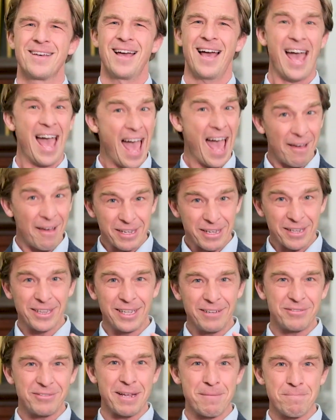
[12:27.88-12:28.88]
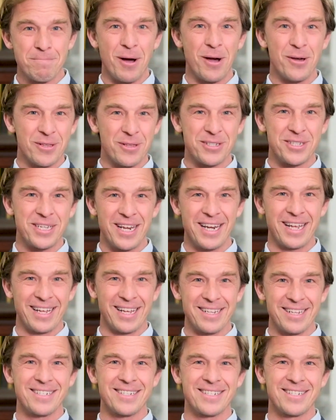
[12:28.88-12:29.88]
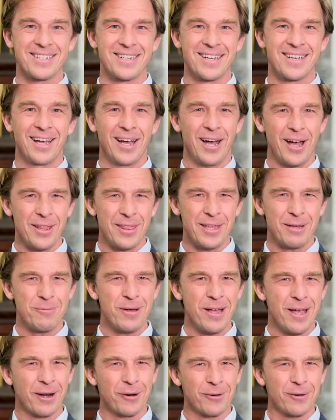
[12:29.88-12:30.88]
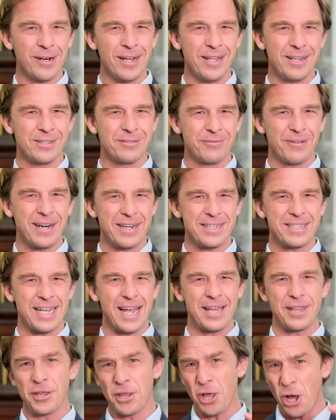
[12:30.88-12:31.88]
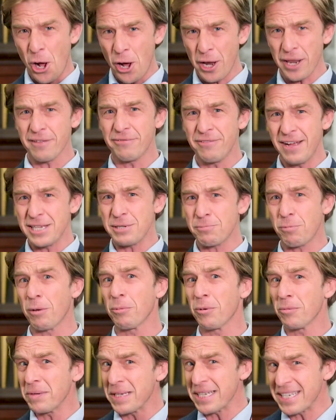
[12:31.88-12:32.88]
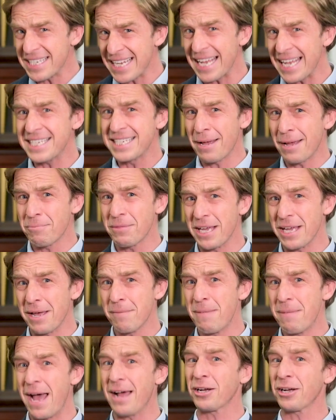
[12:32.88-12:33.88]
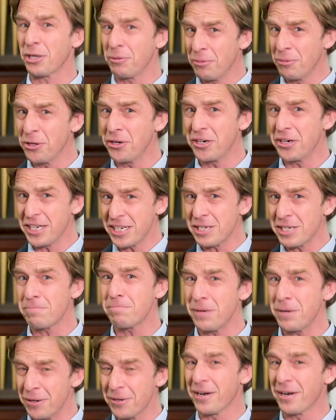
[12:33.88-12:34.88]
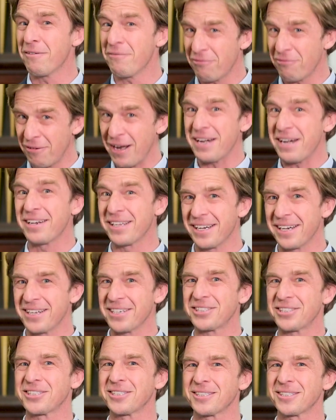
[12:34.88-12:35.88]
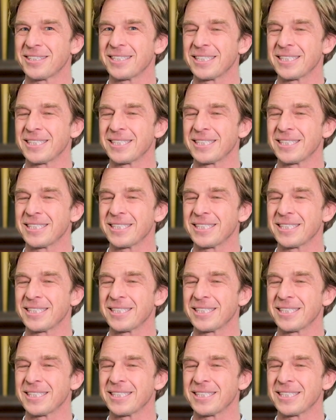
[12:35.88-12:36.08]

Having lived in both cities, I think we agree that it's fair to say that the height of the fence probably says something about community spirit and friendliness.